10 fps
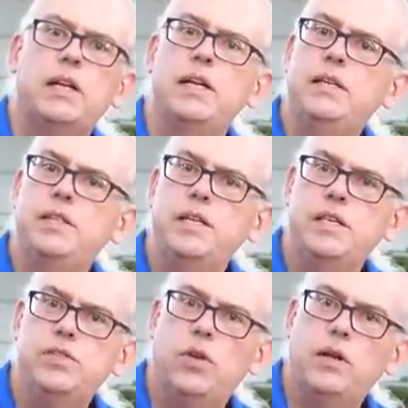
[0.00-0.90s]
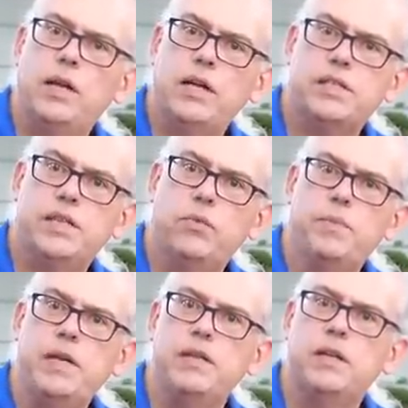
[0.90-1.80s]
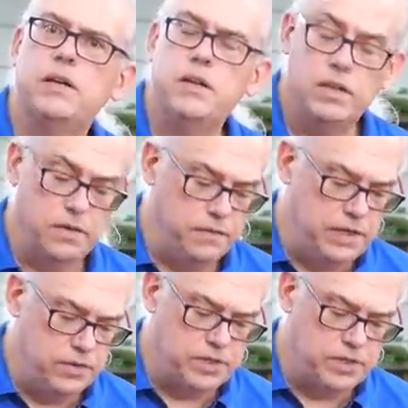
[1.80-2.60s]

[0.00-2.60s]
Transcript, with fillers: Link to these, like I said, will be in the video